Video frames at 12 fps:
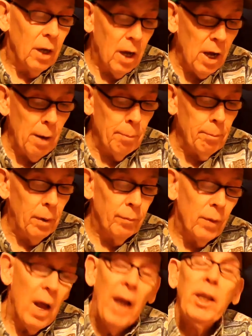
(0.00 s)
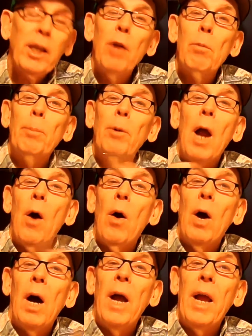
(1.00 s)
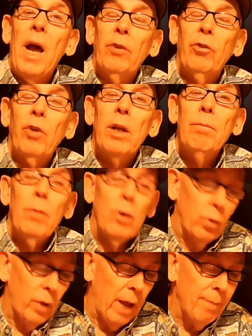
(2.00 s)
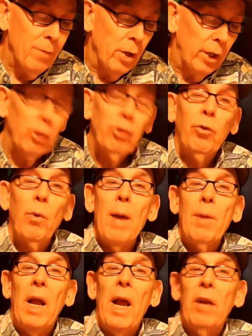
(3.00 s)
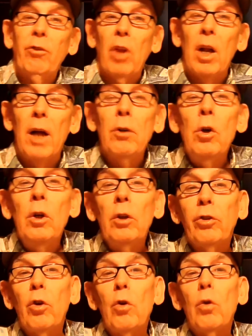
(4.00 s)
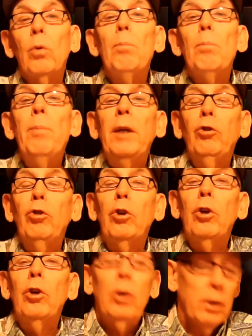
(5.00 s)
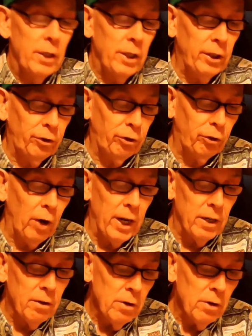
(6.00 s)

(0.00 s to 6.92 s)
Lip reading: I can't remember how I ask it. Okay, here's the way I'm going to ask it. So make sure it's straight.